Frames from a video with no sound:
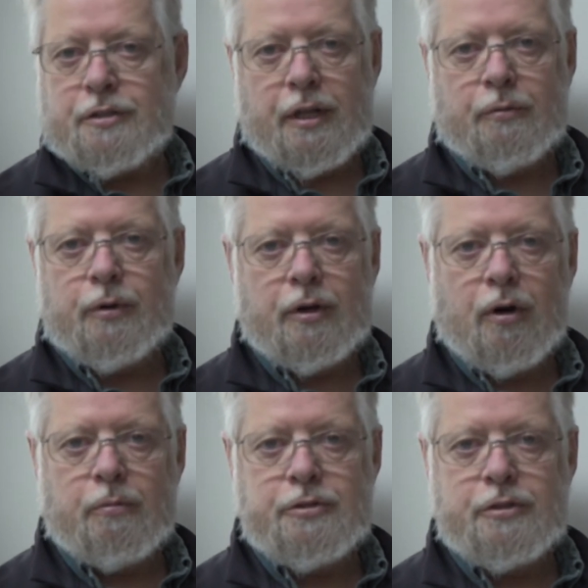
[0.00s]
like we
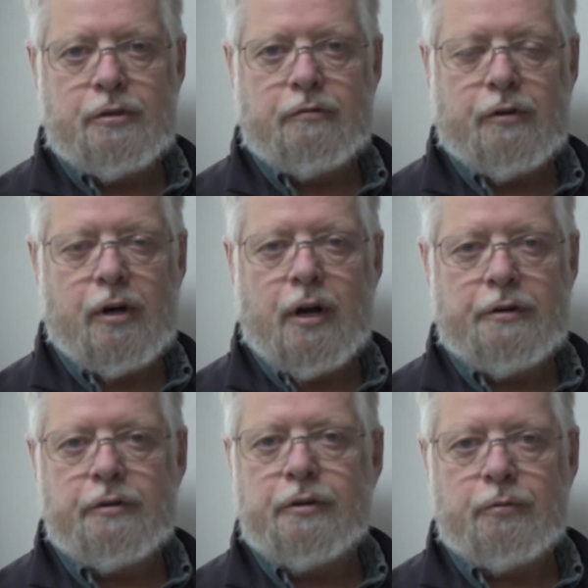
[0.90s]
always do for
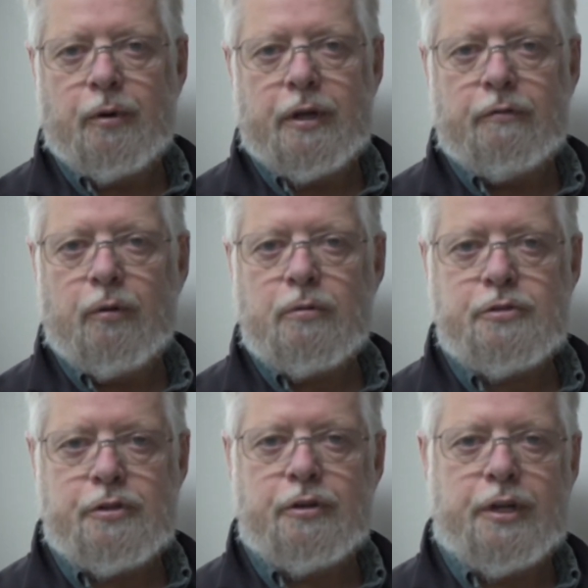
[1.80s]
120
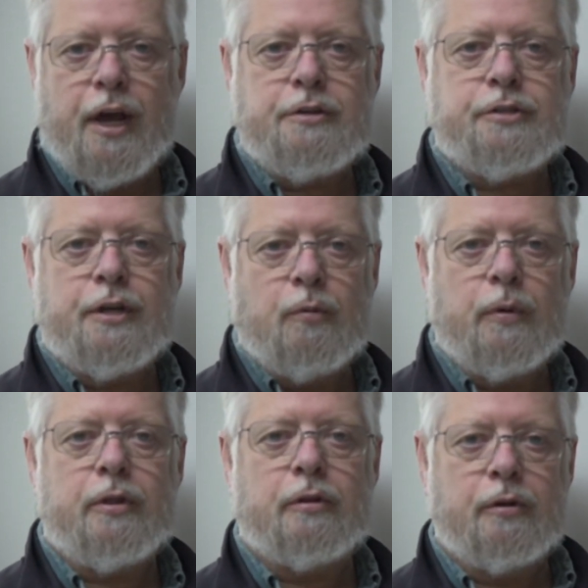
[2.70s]
volts. You're testing
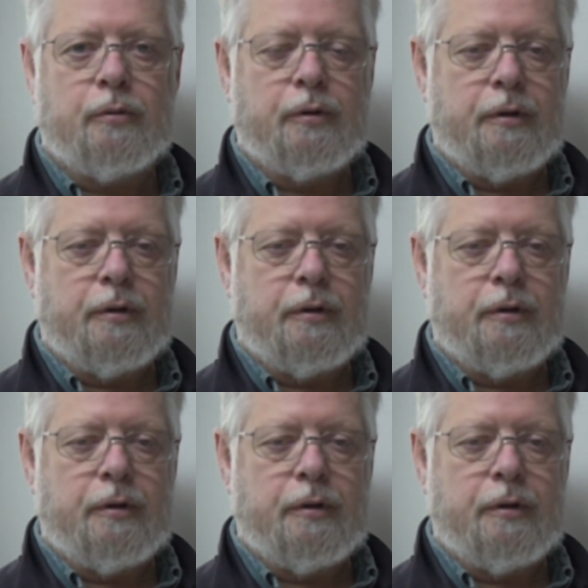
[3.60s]
with a load.